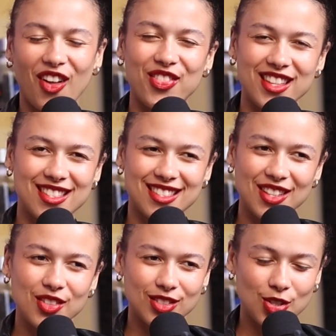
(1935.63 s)
about this
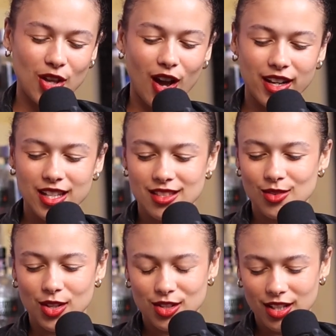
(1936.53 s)
to the
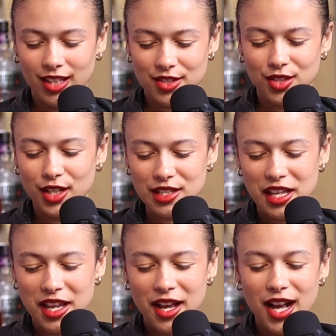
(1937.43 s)
audience or to the
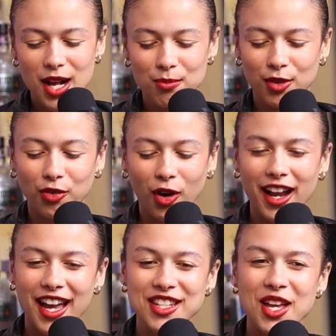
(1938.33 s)
listeners
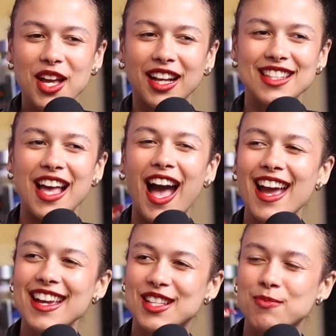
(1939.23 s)
beforehand, because
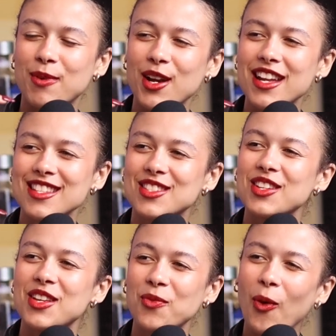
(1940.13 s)
I
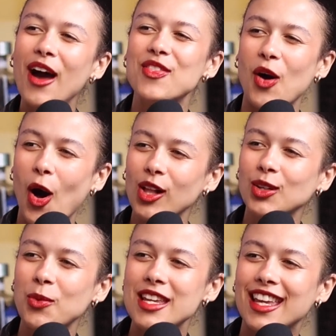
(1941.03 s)
experienced in one the
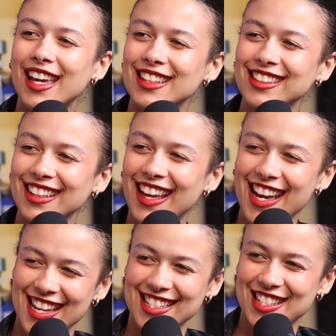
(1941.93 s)
Hollow Weekend
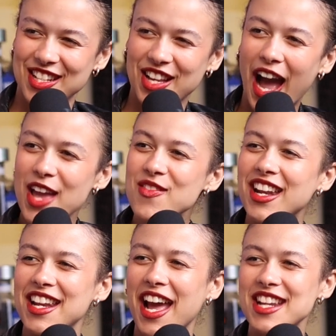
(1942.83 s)
and guy
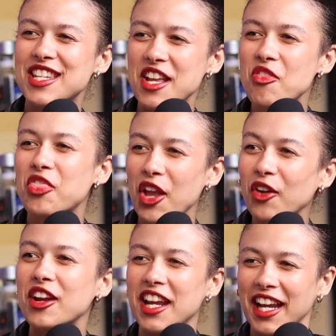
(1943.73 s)
meet at 19
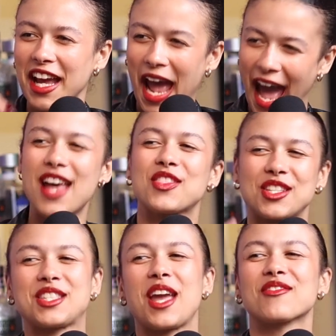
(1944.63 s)
theory at
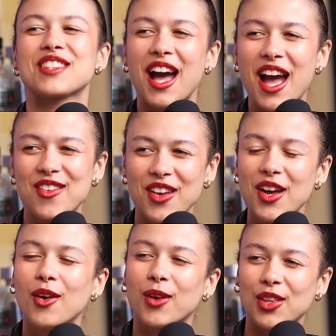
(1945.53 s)
the same time
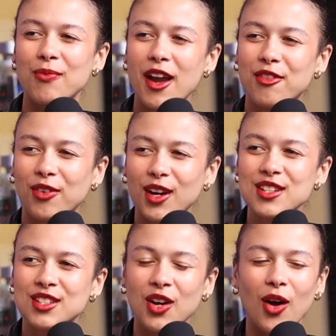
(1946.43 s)
with my
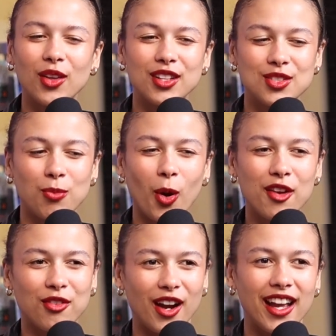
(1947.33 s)
first college
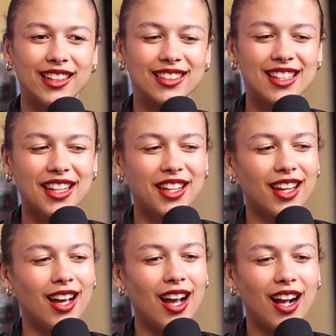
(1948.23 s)

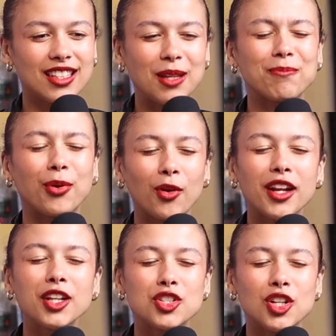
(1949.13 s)
boyfriend. Because I'm pretty